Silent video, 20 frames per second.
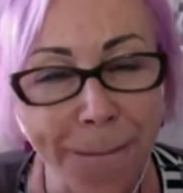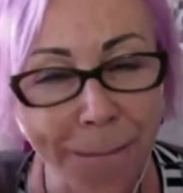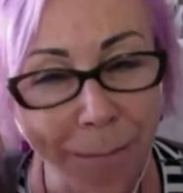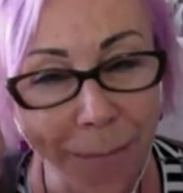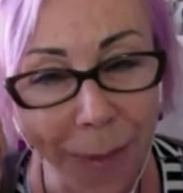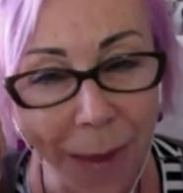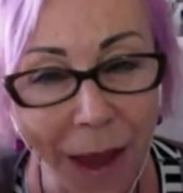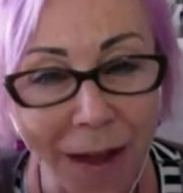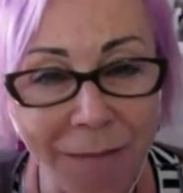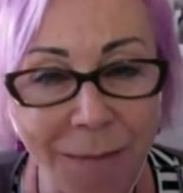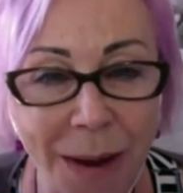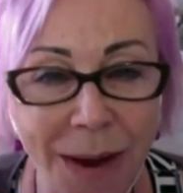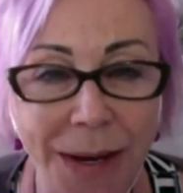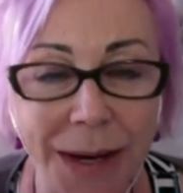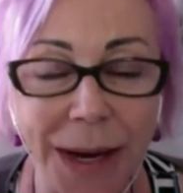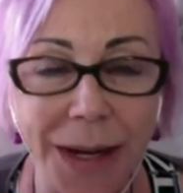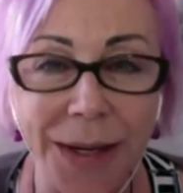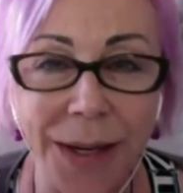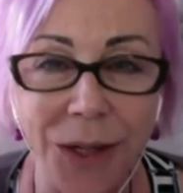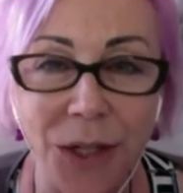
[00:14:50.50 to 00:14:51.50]
I've made a
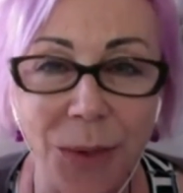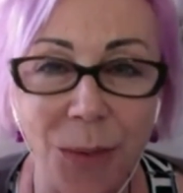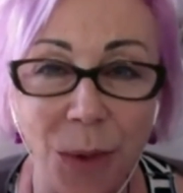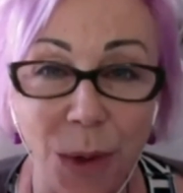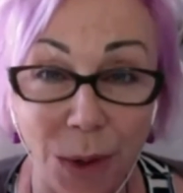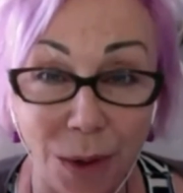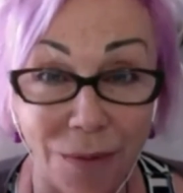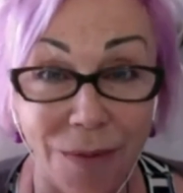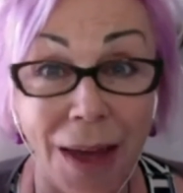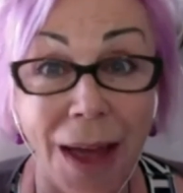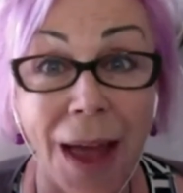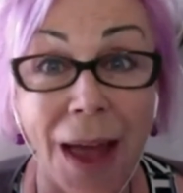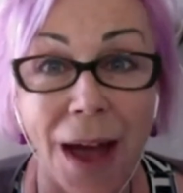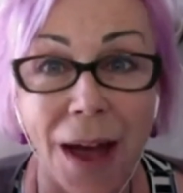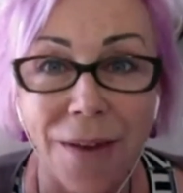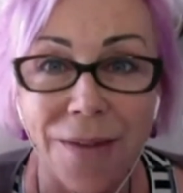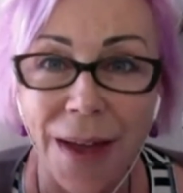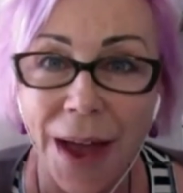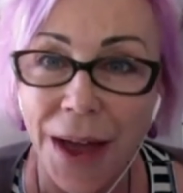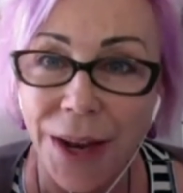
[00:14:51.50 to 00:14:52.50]
connection with her. I've
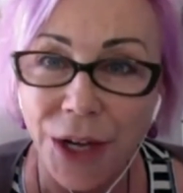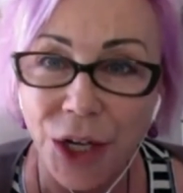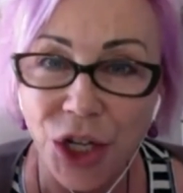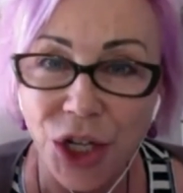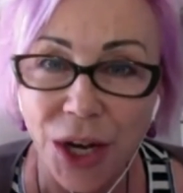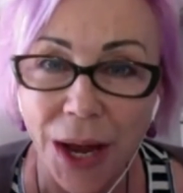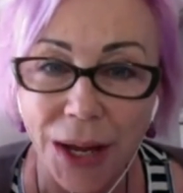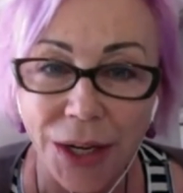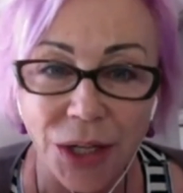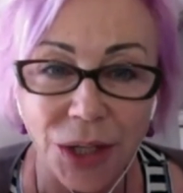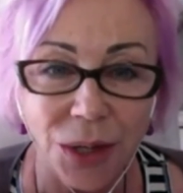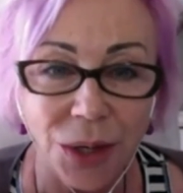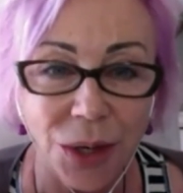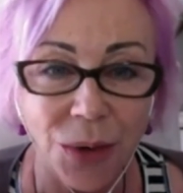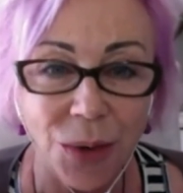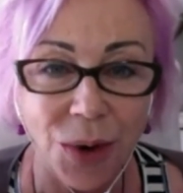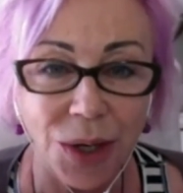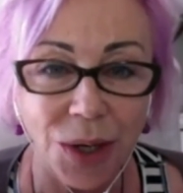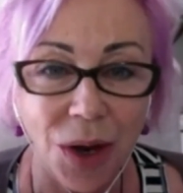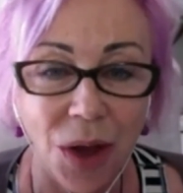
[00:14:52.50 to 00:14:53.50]
had a chat to her
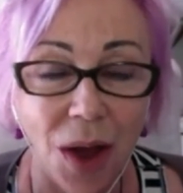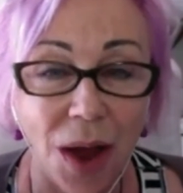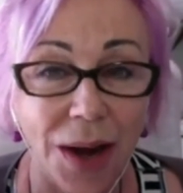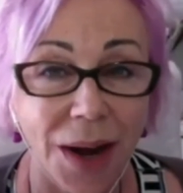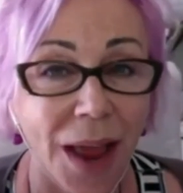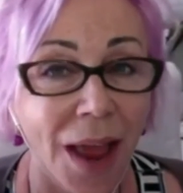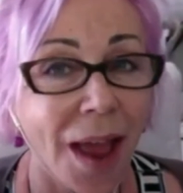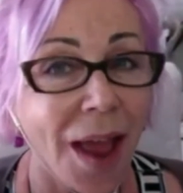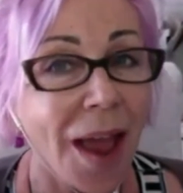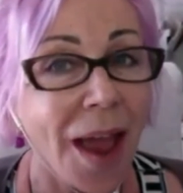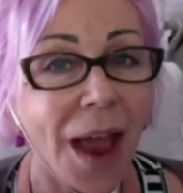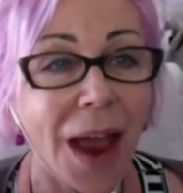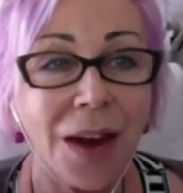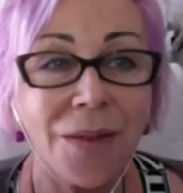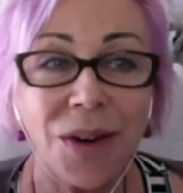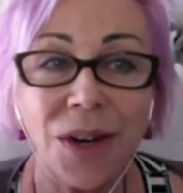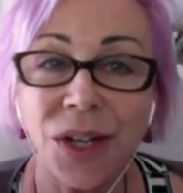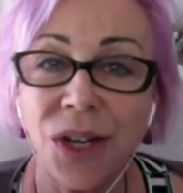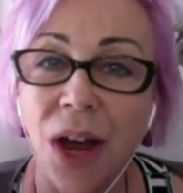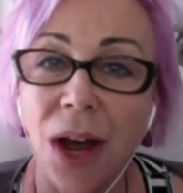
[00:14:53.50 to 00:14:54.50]
online. Every
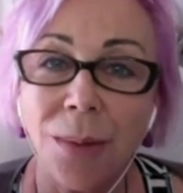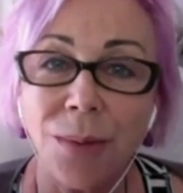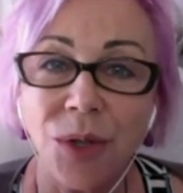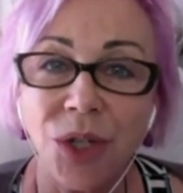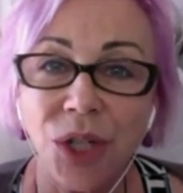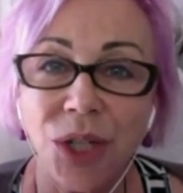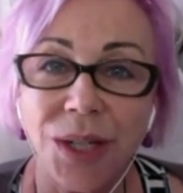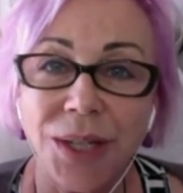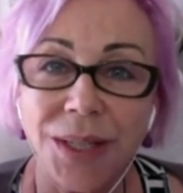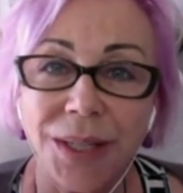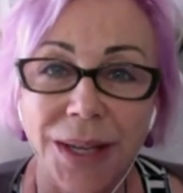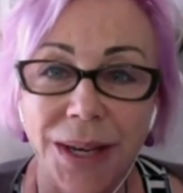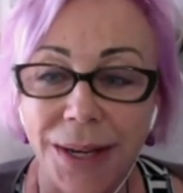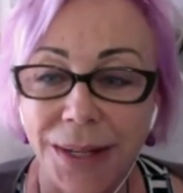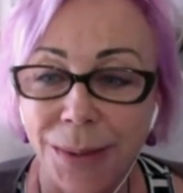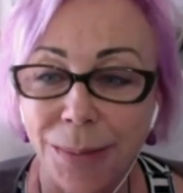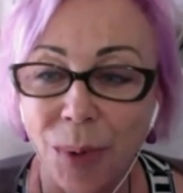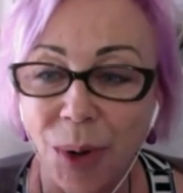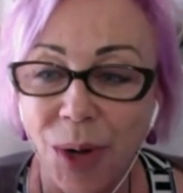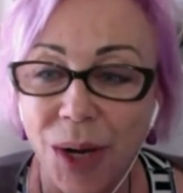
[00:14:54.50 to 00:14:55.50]
time she sees
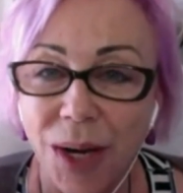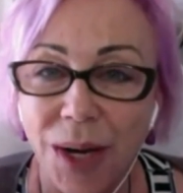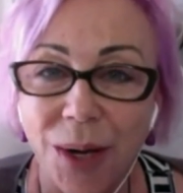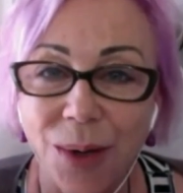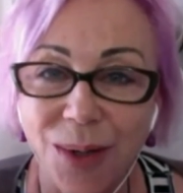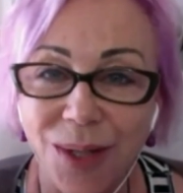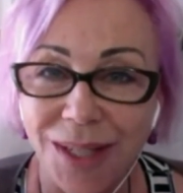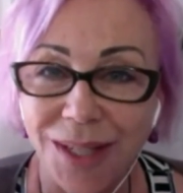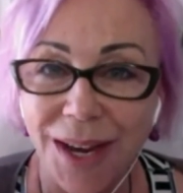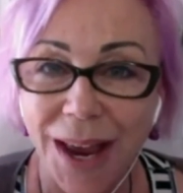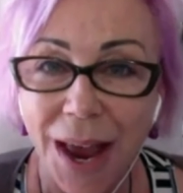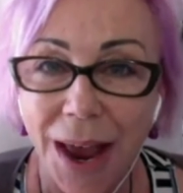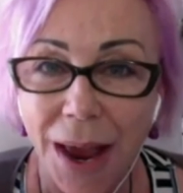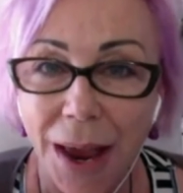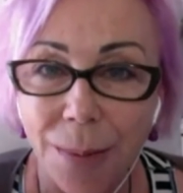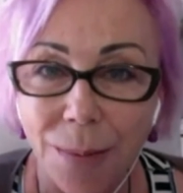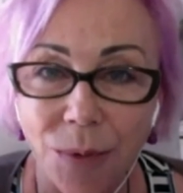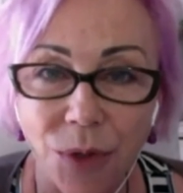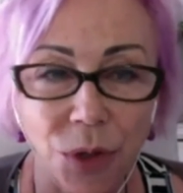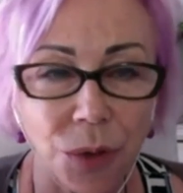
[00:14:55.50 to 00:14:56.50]
Monielle's name,
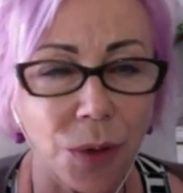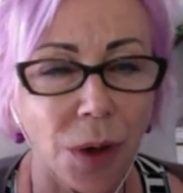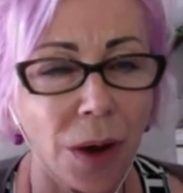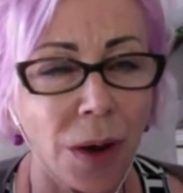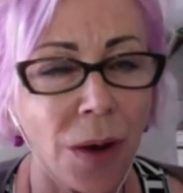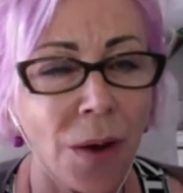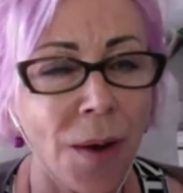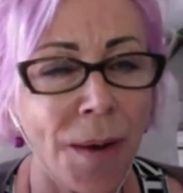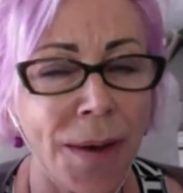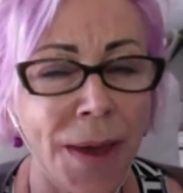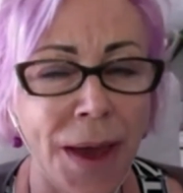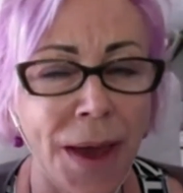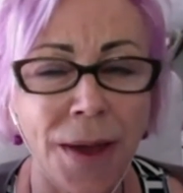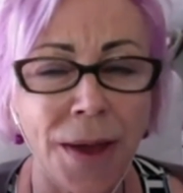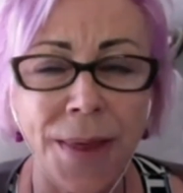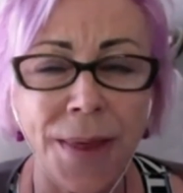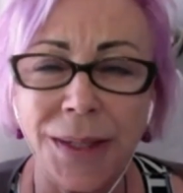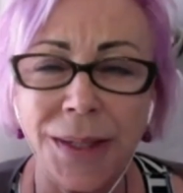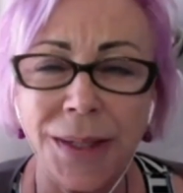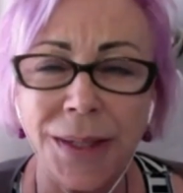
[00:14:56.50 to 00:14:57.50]
she'll go, oh yeah,
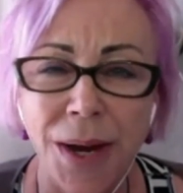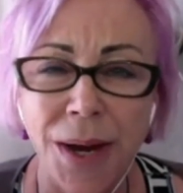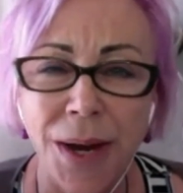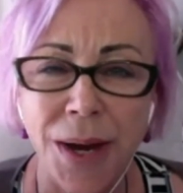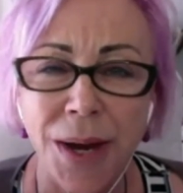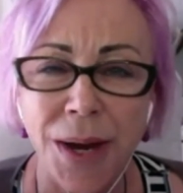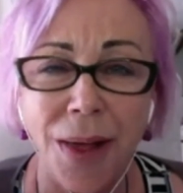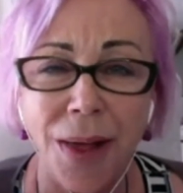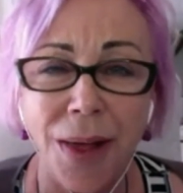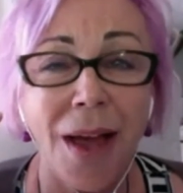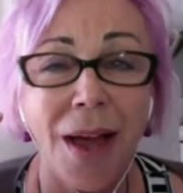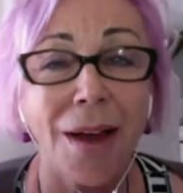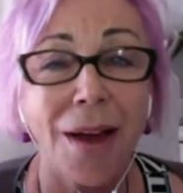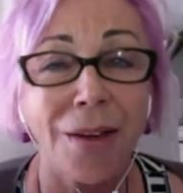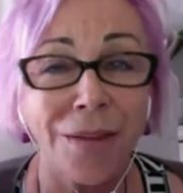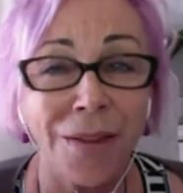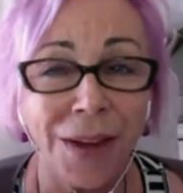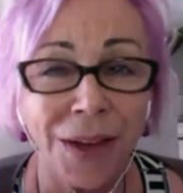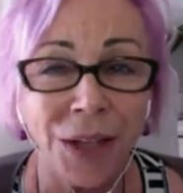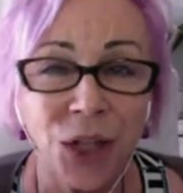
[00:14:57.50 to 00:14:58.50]
that's Monielle.
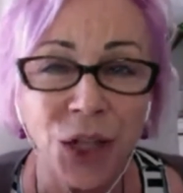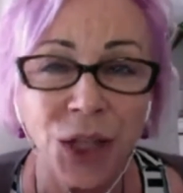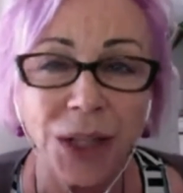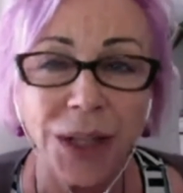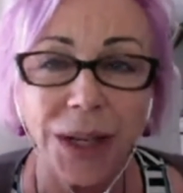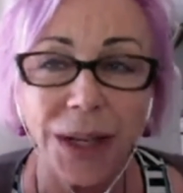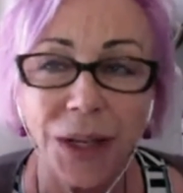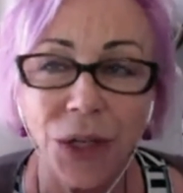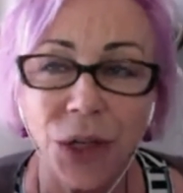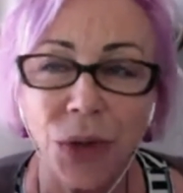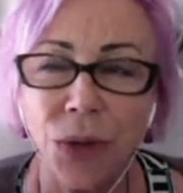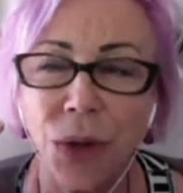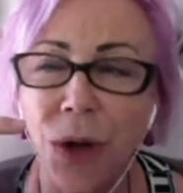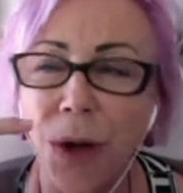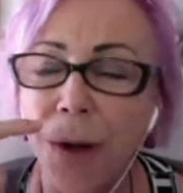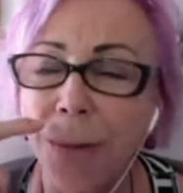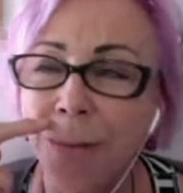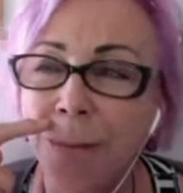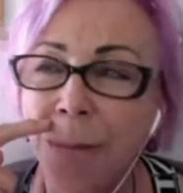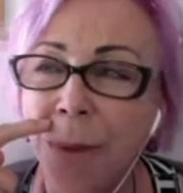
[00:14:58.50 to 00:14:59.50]
Eventually, she'll
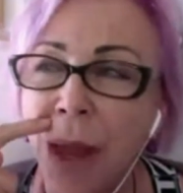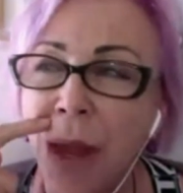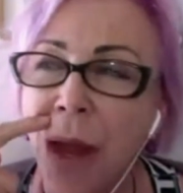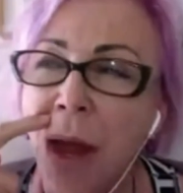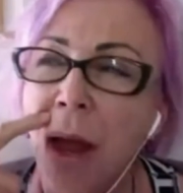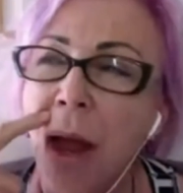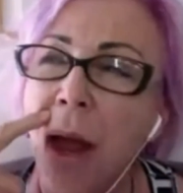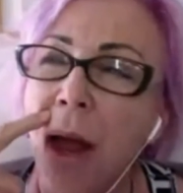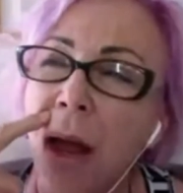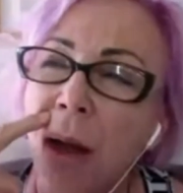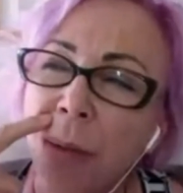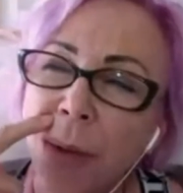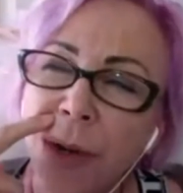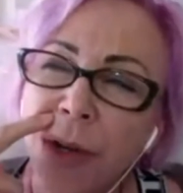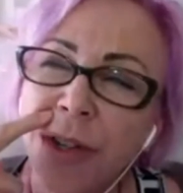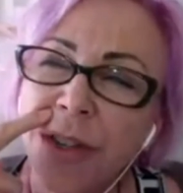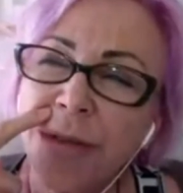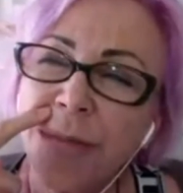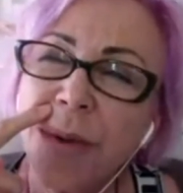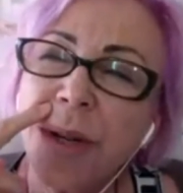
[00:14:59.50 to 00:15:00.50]
go, I wonder
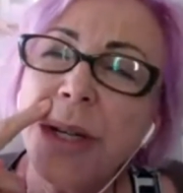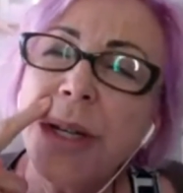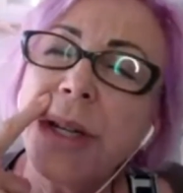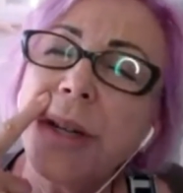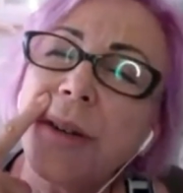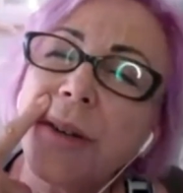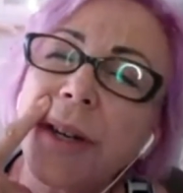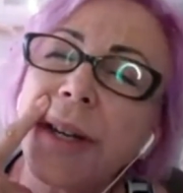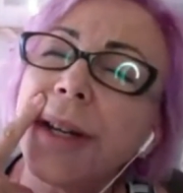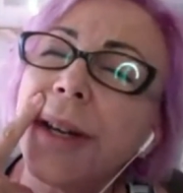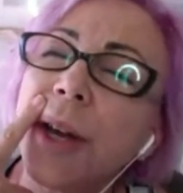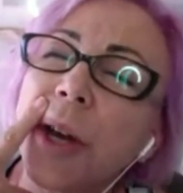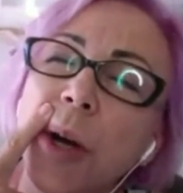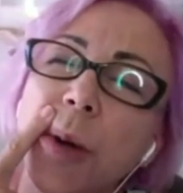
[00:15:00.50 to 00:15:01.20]
if Monielle can help